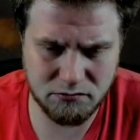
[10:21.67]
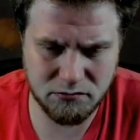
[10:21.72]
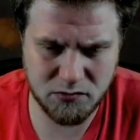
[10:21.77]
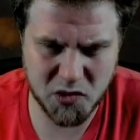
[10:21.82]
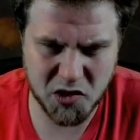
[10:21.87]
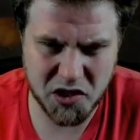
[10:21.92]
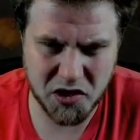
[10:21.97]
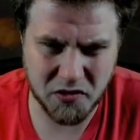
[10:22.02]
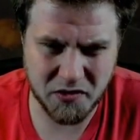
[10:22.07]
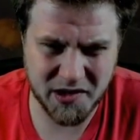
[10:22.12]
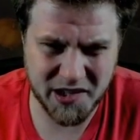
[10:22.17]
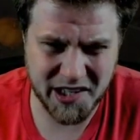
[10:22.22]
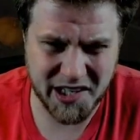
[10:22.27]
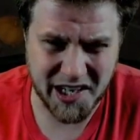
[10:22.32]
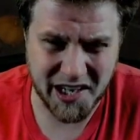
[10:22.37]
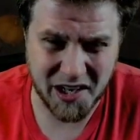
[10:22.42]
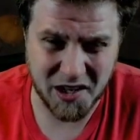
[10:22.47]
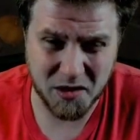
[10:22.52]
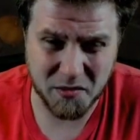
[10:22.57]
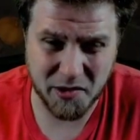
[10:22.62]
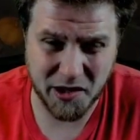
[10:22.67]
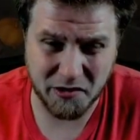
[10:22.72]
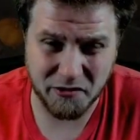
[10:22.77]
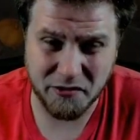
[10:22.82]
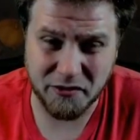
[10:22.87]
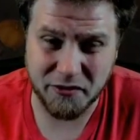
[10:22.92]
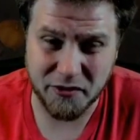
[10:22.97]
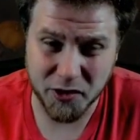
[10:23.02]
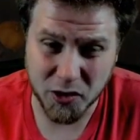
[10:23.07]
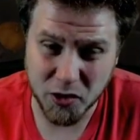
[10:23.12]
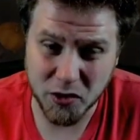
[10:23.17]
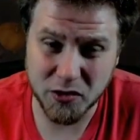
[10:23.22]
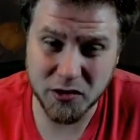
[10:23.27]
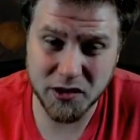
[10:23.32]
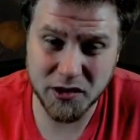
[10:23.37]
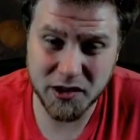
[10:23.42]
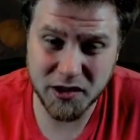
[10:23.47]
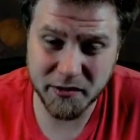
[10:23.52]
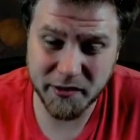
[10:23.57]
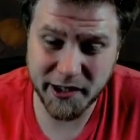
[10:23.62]
Don't really care about
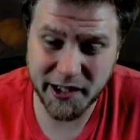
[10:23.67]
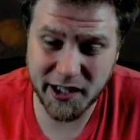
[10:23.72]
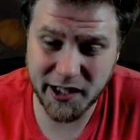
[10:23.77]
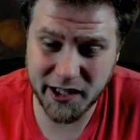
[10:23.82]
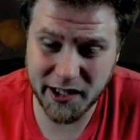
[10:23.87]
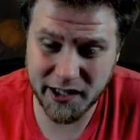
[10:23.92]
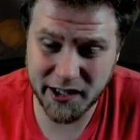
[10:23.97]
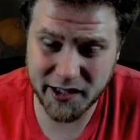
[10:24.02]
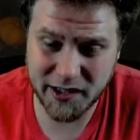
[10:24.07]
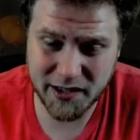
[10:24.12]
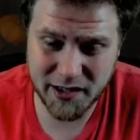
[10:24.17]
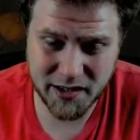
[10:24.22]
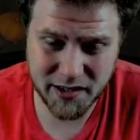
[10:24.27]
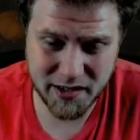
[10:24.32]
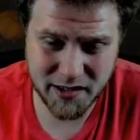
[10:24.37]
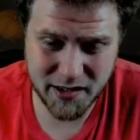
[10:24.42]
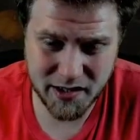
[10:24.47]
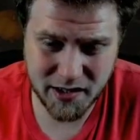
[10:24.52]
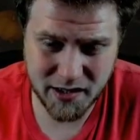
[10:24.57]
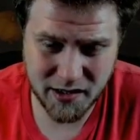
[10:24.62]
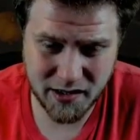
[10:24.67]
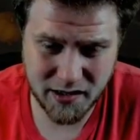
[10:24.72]
food, to be honest.